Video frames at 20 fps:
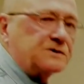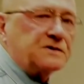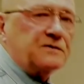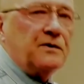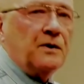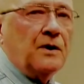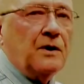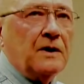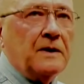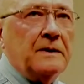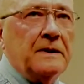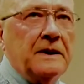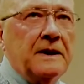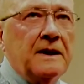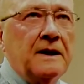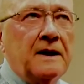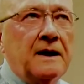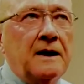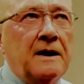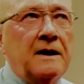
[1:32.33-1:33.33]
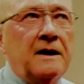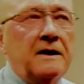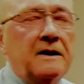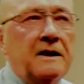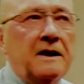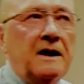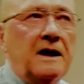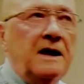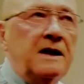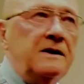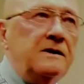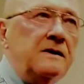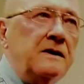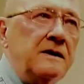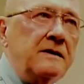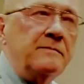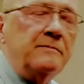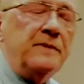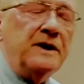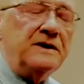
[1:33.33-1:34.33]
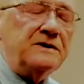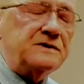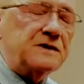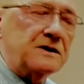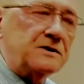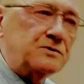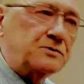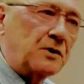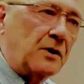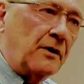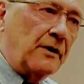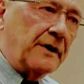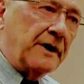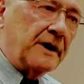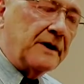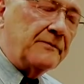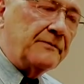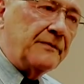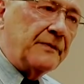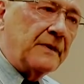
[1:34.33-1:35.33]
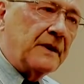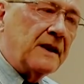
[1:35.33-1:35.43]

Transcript: of all, in basic drawing,